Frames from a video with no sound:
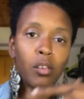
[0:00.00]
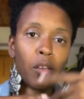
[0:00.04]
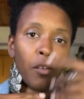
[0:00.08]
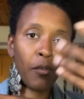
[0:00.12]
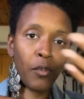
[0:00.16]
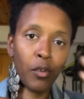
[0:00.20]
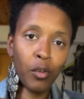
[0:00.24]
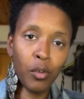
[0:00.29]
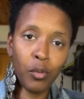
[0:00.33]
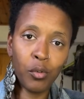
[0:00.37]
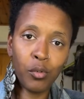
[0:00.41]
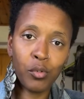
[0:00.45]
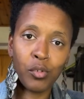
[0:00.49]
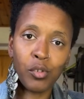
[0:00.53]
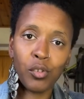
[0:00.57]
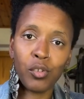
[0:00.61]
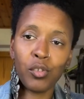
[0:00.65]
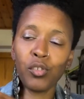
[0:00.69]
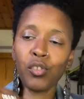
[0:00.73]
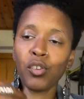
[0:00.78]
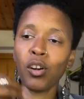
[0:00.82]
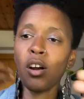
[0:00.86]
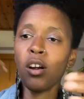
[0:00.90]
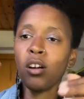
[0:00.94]
If you use
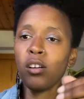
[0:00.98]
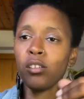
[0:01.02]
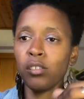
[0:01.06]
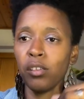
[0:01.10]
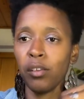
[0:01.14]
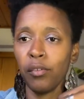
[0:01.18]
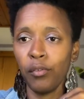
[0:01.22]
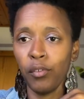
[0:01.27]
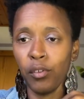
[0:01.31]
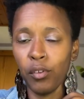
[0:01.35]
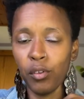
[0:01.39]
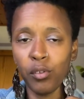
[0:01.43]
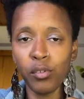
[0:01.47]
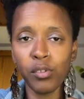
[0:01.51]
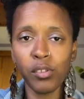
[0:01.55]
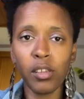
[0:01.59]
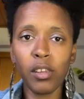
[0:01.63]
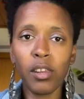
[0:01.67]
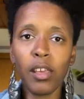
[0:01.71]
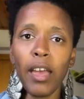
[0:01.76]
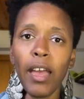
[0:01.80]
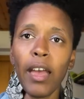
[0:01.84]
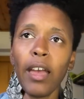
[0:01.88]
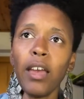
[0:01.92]
in jars, if you use
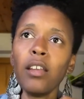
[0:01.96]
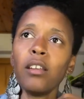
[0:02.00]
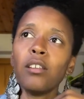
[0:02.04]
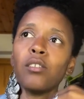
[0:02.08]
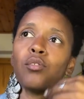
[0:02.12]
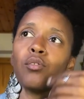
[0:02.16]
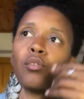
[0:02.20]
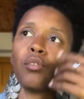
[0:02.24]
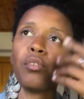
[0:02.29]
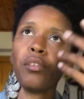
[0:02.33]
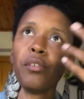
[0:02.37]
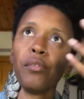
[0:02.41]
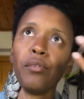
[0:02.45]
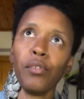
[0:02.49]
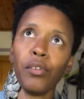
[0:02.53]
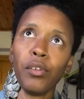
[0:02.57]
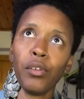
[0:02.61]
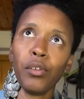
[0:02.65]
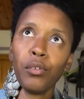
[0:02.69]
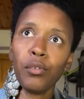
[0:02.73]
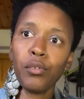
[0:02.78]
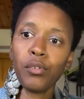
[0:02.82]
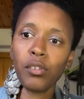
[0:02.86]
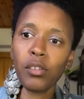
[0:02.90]
in cans, or if you
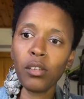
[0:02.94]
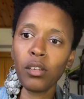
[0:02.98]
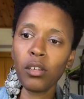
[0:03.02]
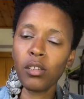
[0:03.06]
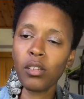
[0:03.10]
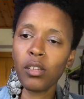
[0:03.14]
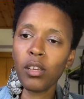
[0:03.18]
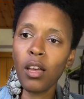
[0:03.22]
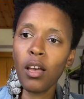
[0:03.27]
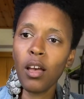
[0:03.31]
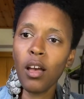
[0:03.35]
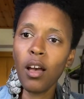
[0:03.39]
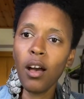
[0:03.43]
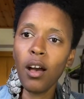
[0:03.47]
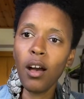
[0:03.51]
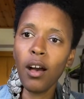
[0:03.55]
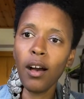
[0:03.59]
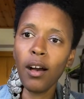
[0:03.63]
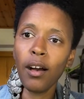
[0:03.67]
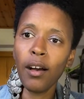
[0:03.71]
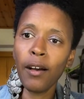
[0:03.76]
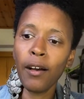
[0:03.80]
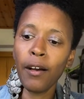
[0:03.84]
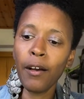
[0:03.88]
use it
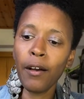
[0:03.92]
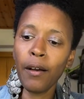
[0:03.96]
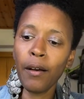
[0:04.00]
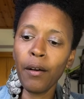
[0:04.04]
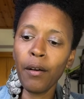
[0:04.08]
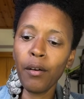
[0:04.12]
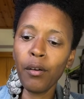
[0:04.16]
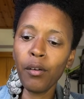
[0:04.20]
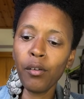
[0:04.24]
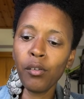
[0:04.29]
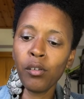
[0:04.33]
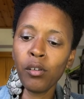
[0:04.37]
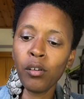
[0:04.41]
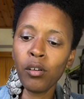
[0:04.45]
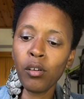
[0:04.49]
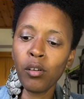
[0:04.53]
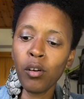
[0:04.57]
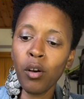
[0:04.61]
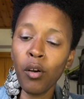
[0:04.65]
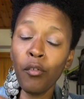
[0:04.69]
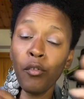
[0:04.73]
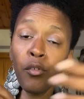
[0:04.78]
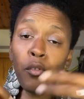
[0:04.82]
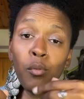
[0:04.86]

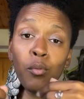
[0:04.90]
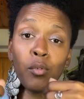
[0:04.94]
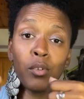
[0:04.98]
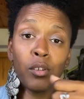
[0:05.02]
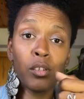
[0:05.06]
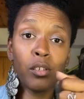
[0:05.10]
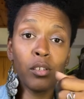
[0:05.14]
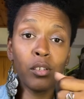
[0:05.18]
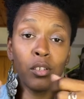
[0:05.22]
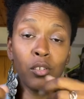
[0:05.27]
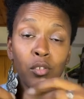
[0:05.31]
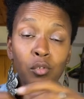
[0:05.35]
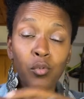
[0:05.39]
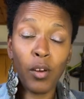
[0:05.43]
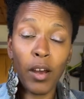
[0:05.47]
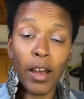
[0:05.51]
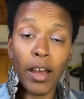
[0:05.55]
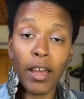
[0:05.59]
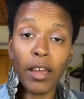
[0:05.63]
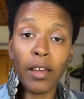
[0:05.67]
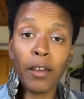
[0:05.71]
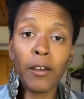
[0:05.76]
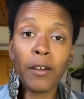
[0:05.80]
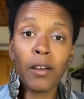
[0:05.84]
or if you want the
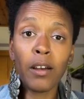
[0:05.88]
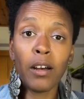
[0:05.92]
dry